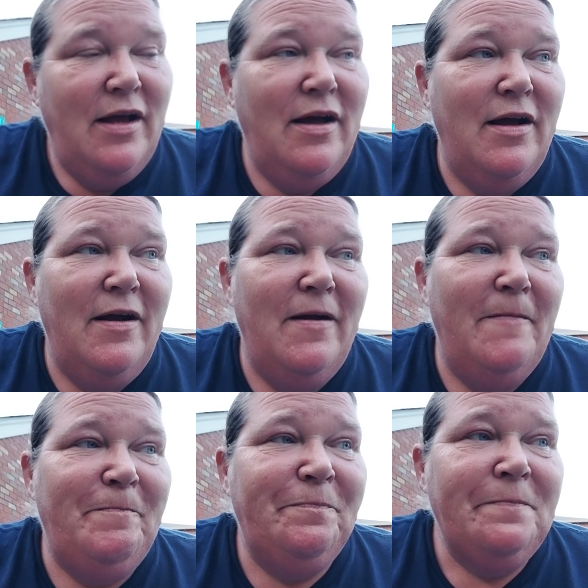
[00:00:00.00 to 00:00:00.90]

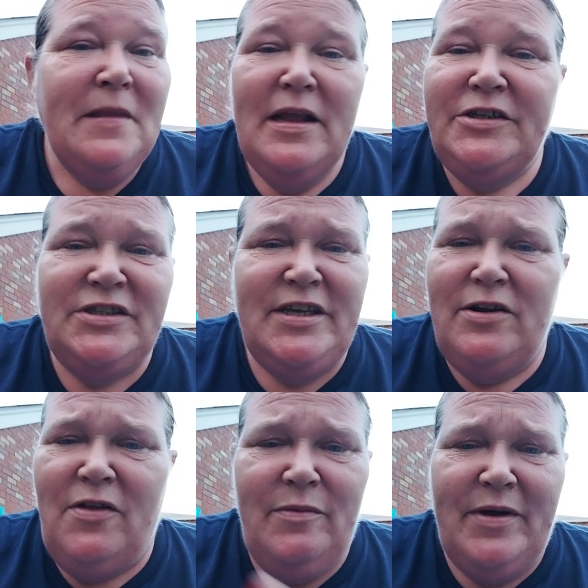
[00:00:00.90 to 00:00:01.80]
Just hit
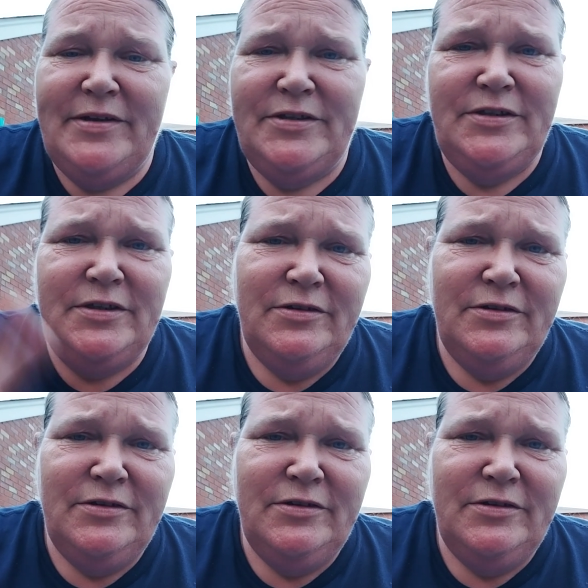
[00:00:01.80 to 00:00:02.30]
all the buttons.